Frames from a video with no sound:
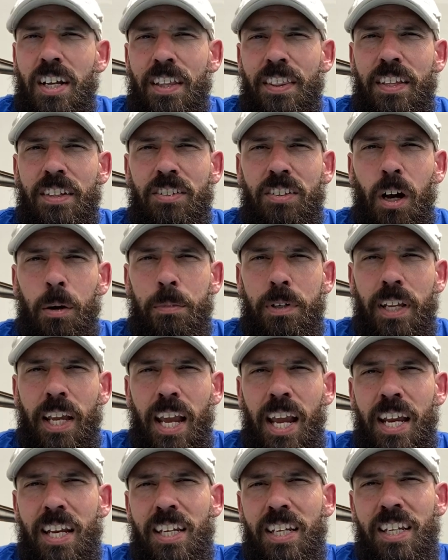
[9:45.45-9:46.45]
These come in
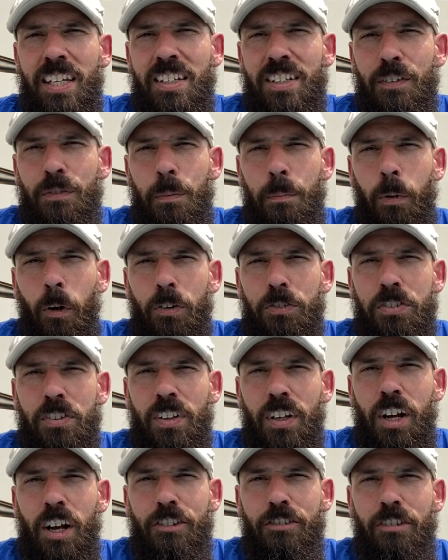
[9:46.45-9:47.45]
handy in different parts of
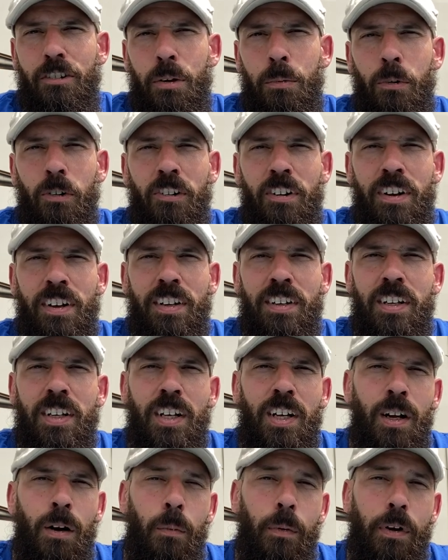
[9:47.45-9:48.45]
the country we're in.
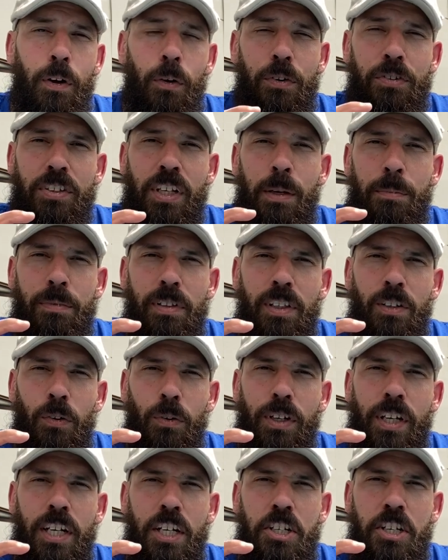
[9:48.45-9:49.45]
We always keep the little
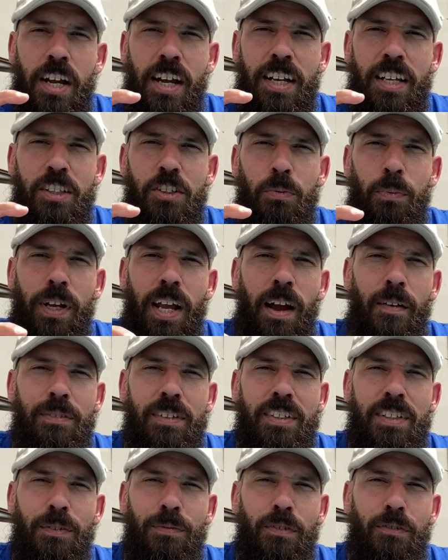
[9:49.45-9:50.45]
keychains. We have the
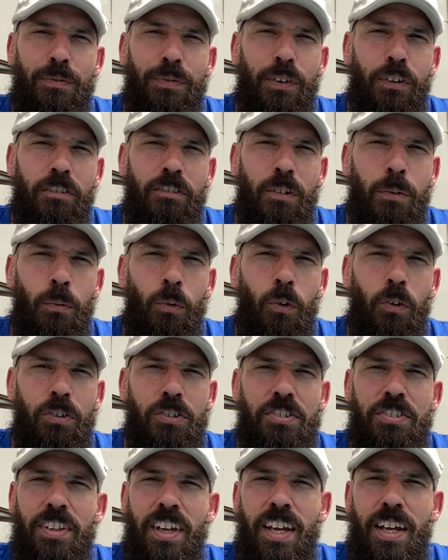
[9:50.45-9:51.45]
different fuel
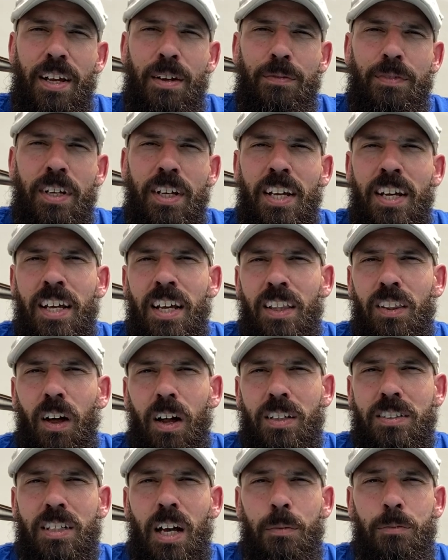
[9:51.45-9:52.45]
rewards saved. A
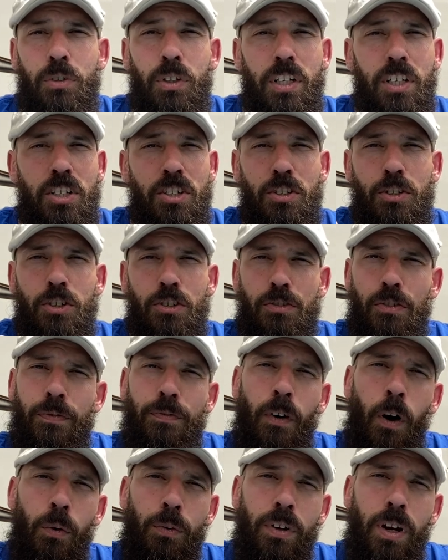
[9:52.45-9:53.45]
lot of times you can just use your
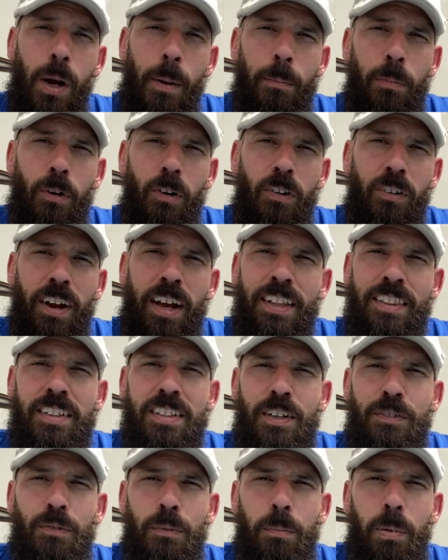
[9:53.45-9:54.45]
phone number at the
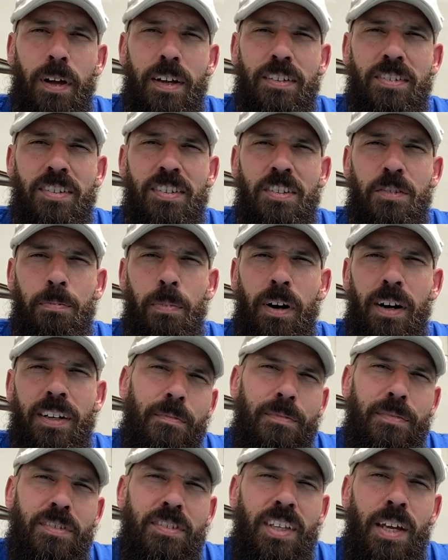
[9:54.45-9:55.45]
different places, but
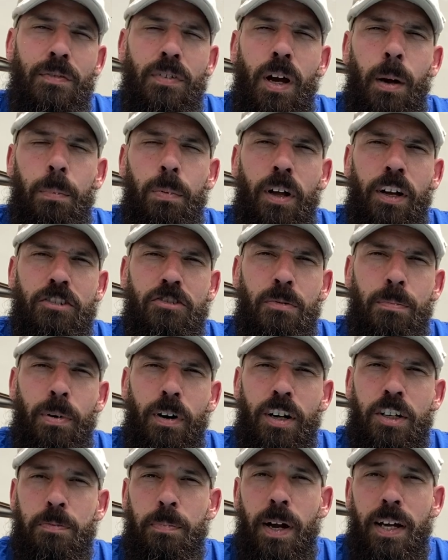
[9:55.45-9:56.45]
save a couple extra
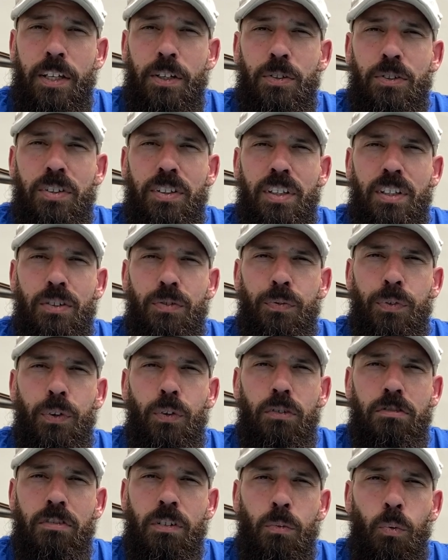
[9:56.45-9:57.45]
bucks by using these
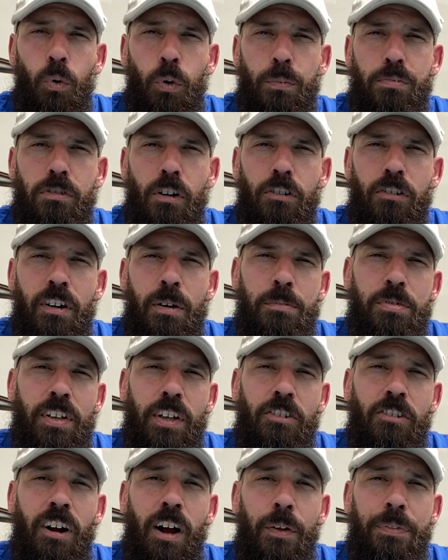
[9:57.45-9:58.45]
fuel reward programs
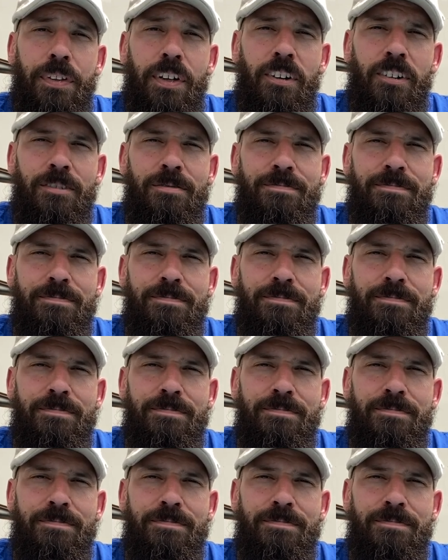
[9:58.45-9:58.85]
that are out there.